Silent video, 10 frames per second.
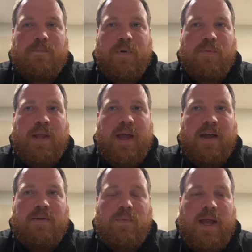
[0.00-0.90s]
but we
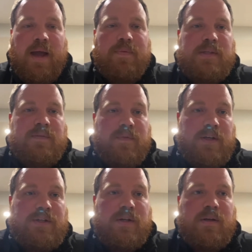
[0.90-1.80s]
had this
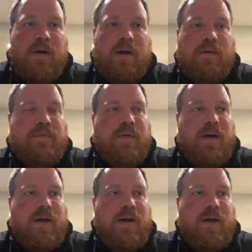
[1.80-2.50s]
vision of